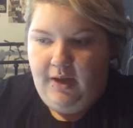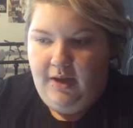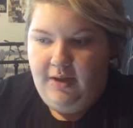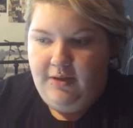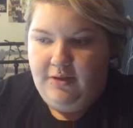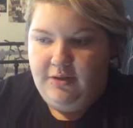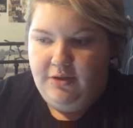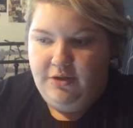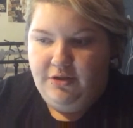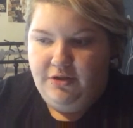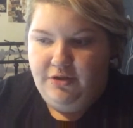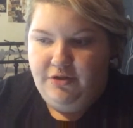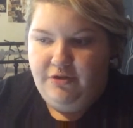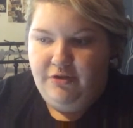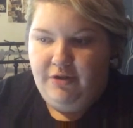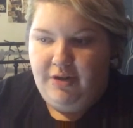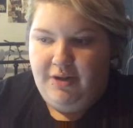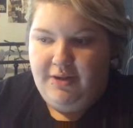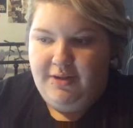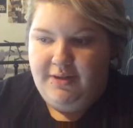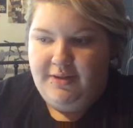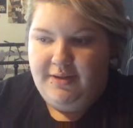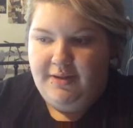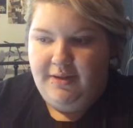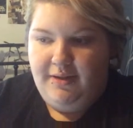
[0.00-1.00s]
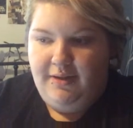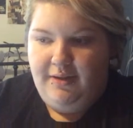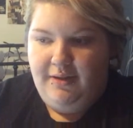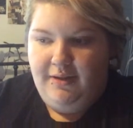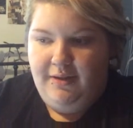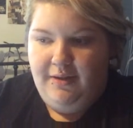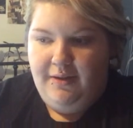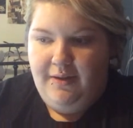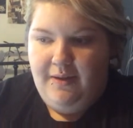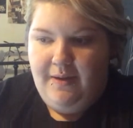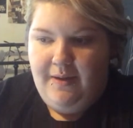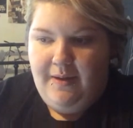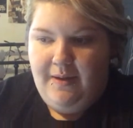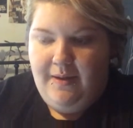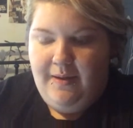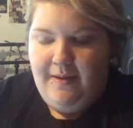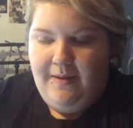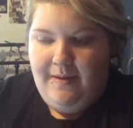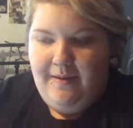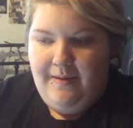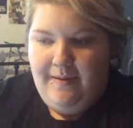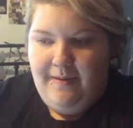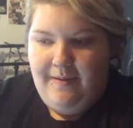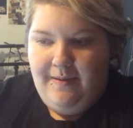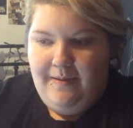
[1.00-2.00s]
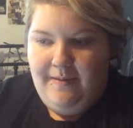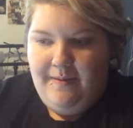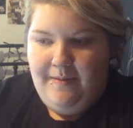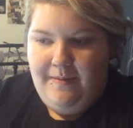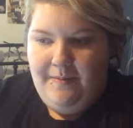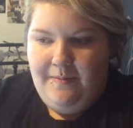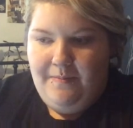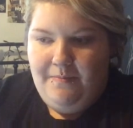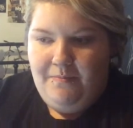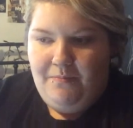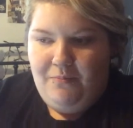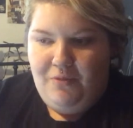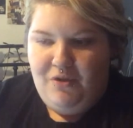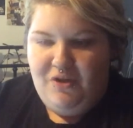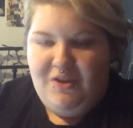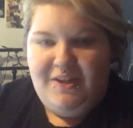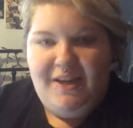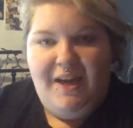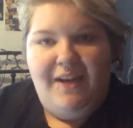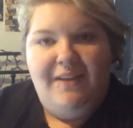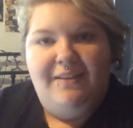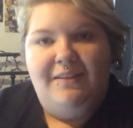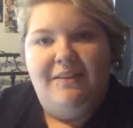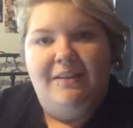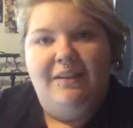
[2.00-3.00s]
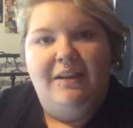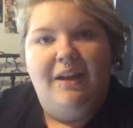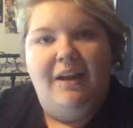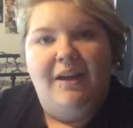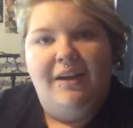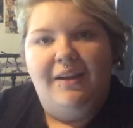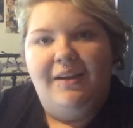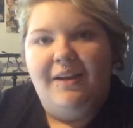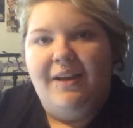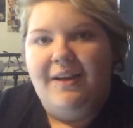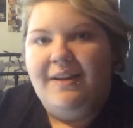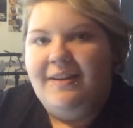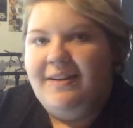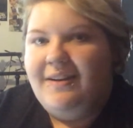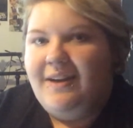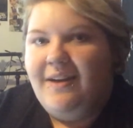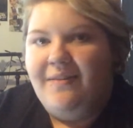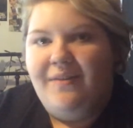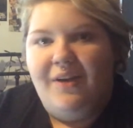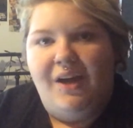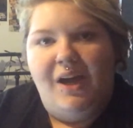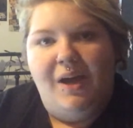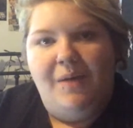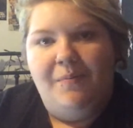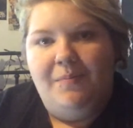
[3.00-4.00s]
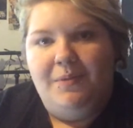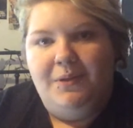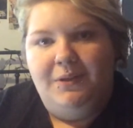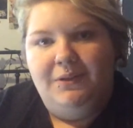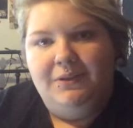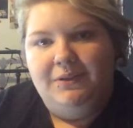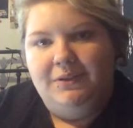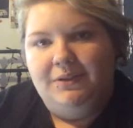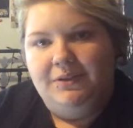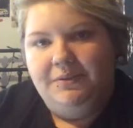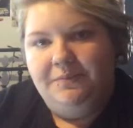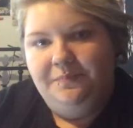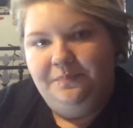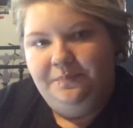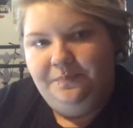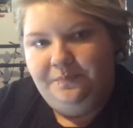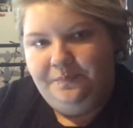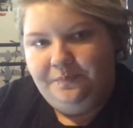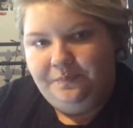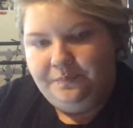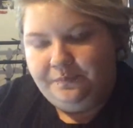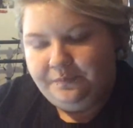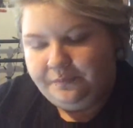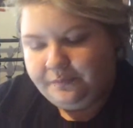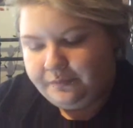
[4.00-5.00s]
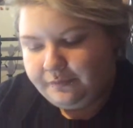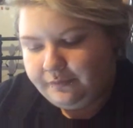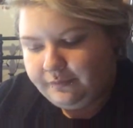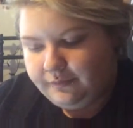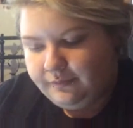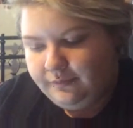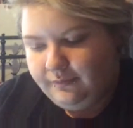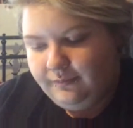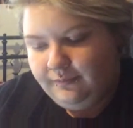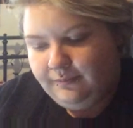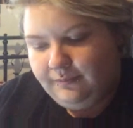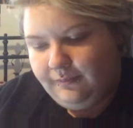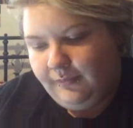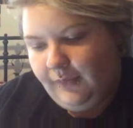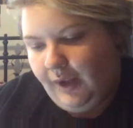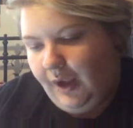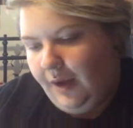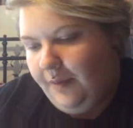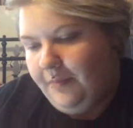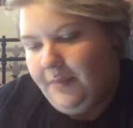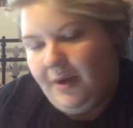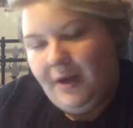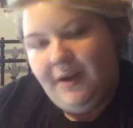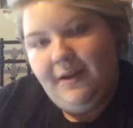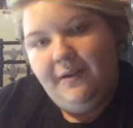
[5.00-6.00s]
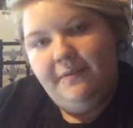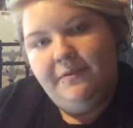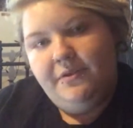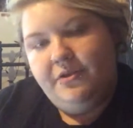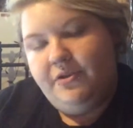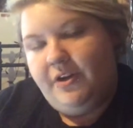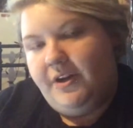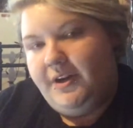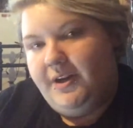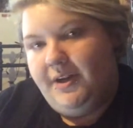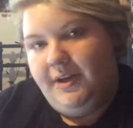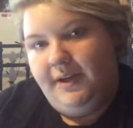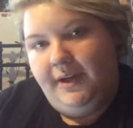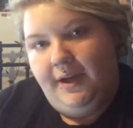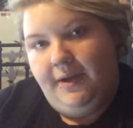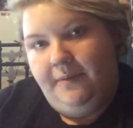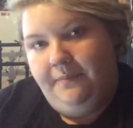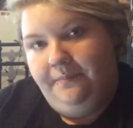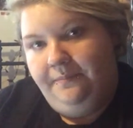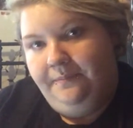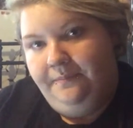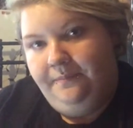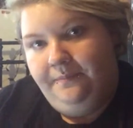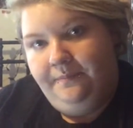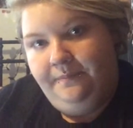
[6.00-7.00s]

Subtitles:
And just tried to pretend like it had never happened. But I never tried it again.